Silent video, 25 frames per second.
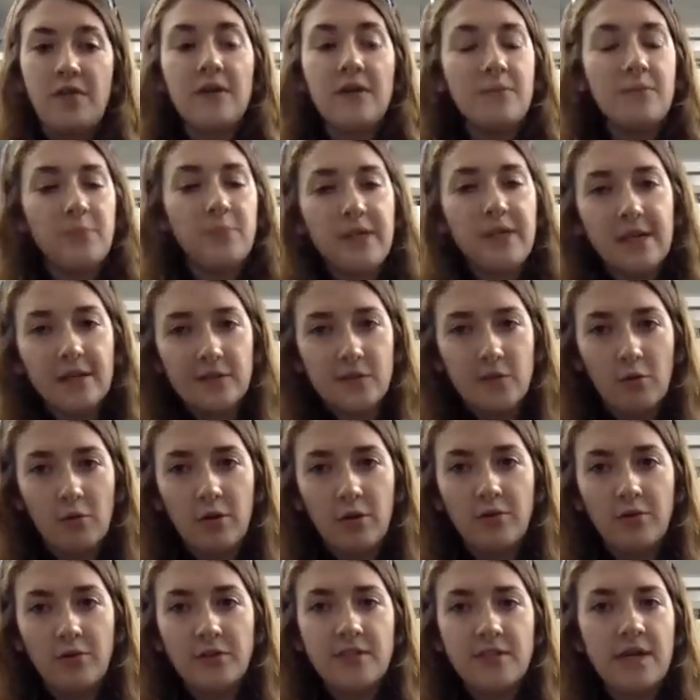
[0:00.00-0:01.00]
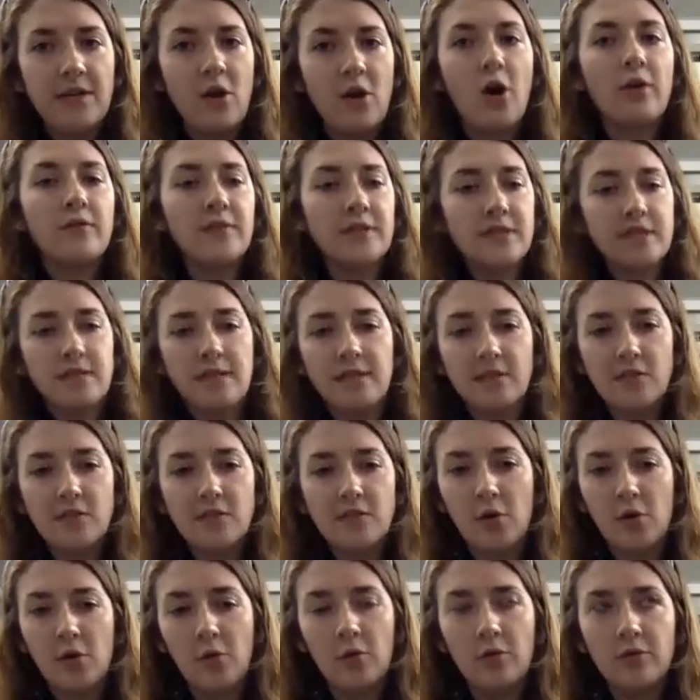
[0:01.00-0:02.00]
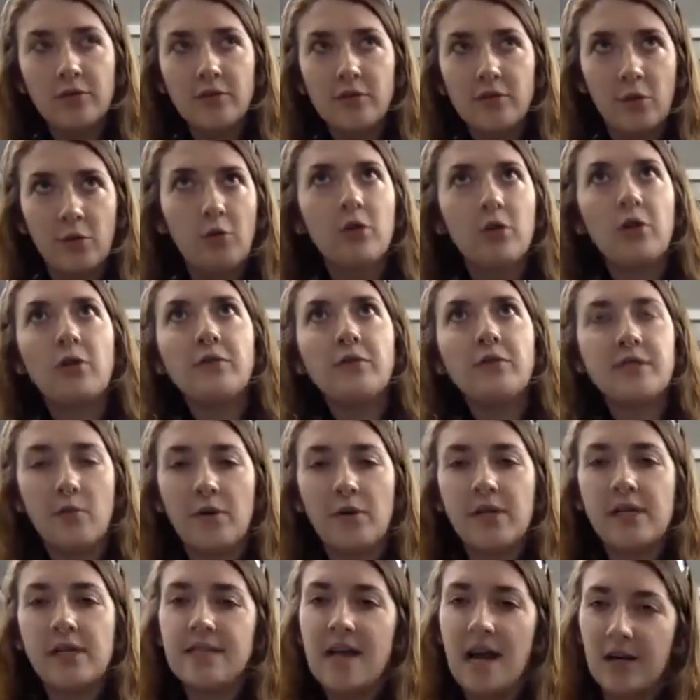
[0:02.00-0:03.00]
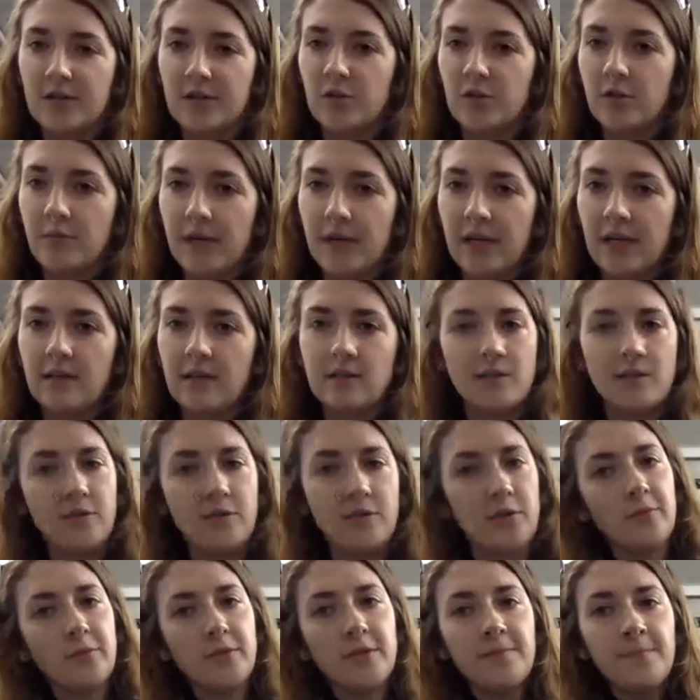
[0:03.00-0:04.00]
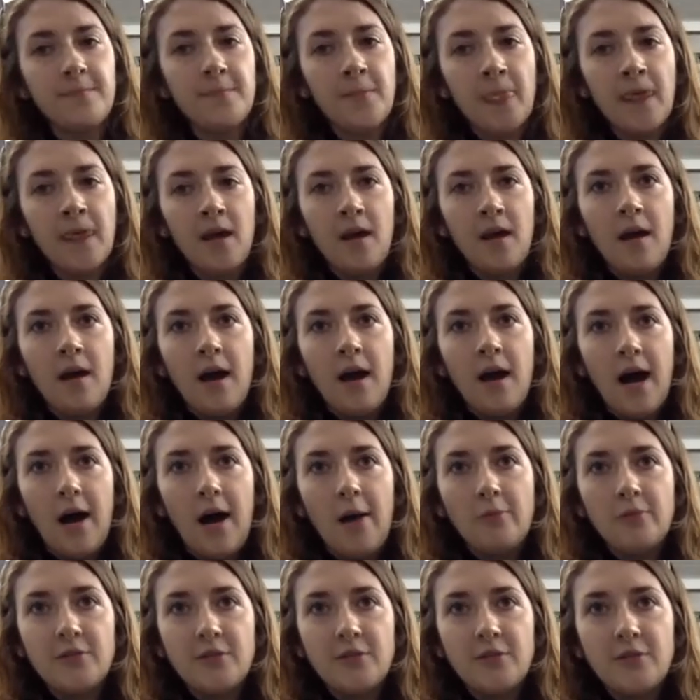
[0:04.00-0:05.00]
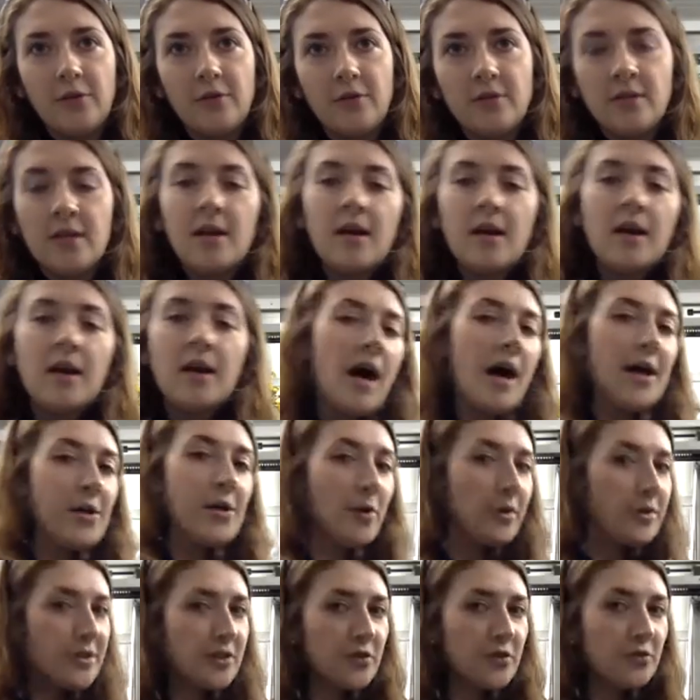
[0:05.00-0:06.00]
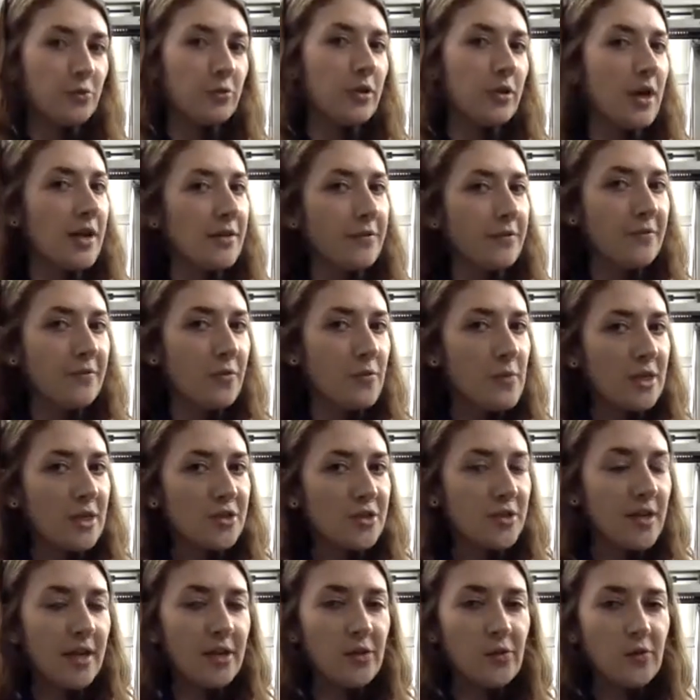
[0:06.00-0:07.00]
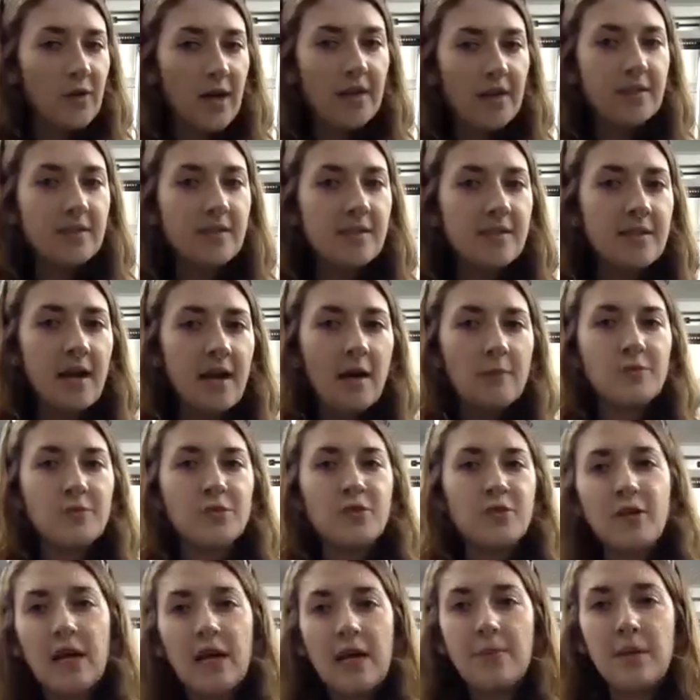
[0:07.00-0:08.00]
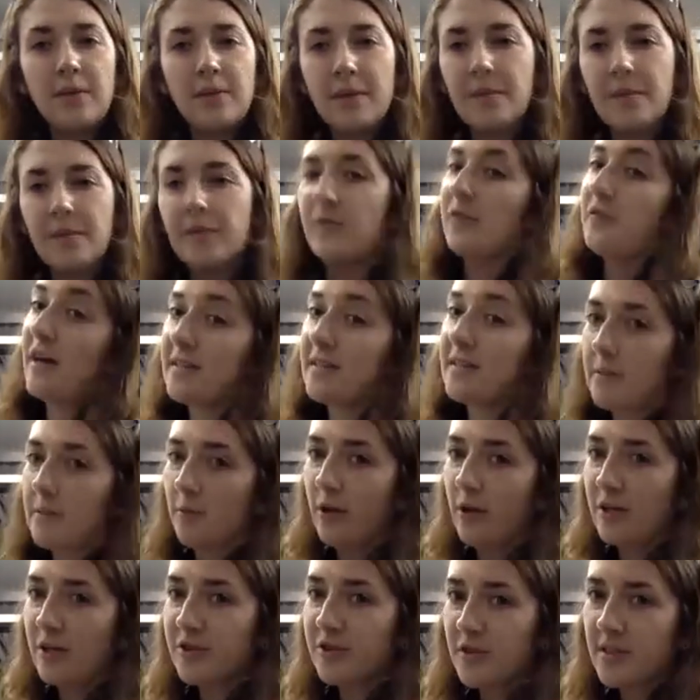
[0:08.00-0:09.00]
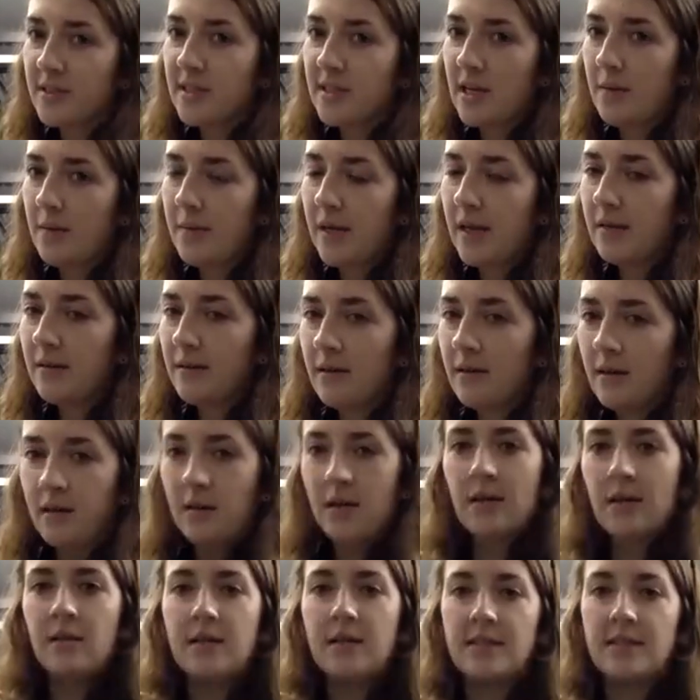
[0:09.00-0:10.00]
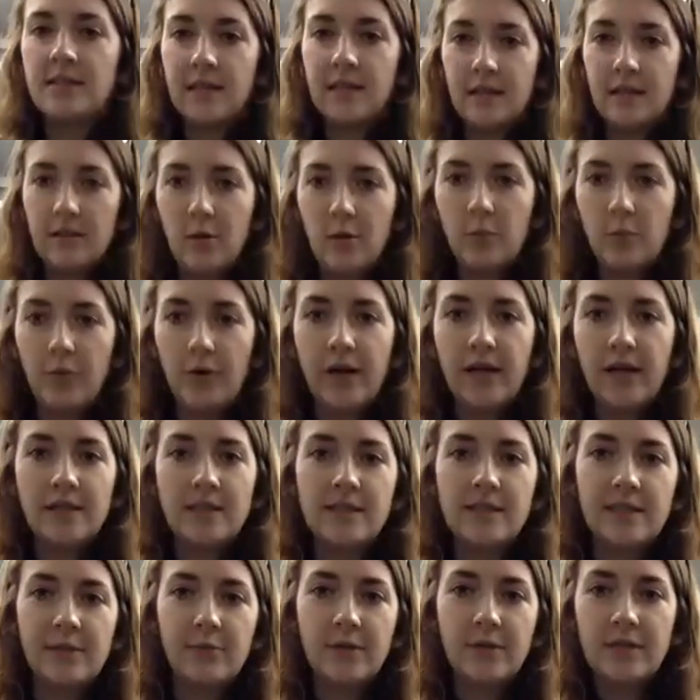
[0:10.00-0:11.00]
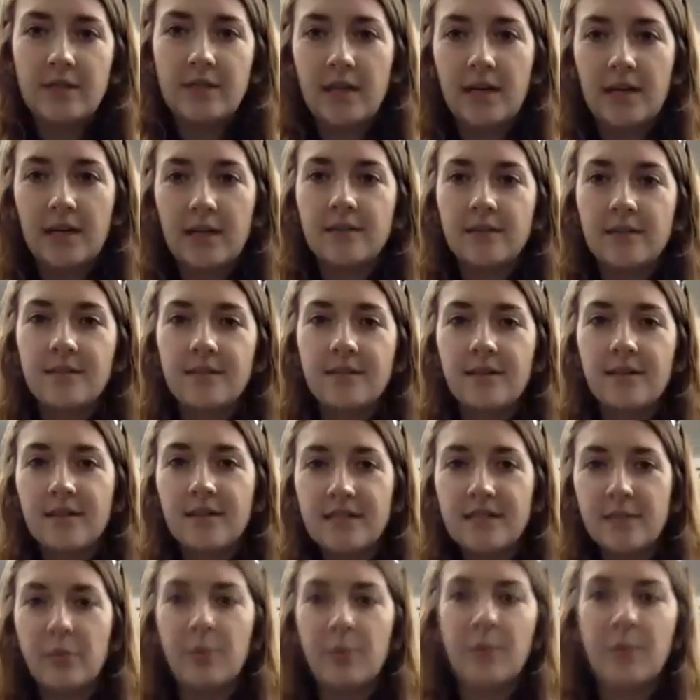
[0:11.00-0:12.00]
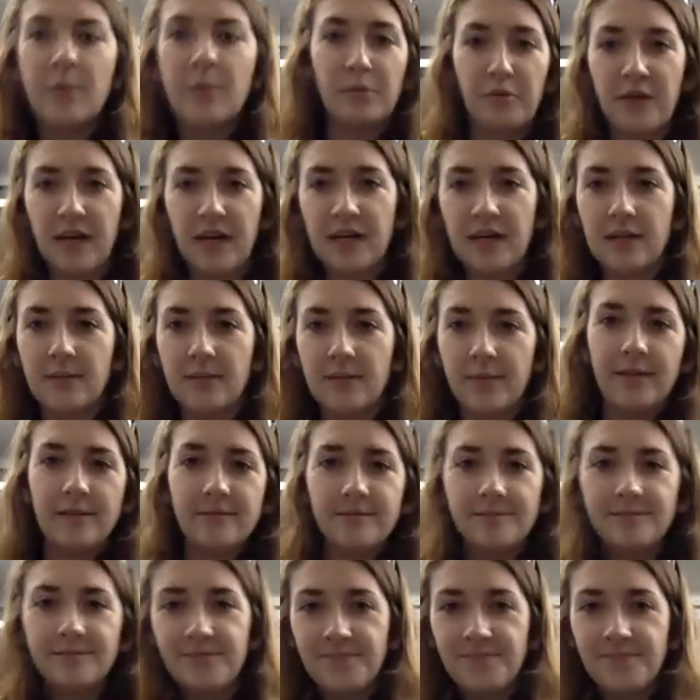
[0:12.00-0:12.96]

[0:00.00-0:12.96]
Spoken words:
with it being so close and harvested so close to when it's actually being consumed. So I know I just threw a lot of information at you guys. I'm sure, Amy, maybe we've had some questions come in. Let's take a little break and see what people are thinking about.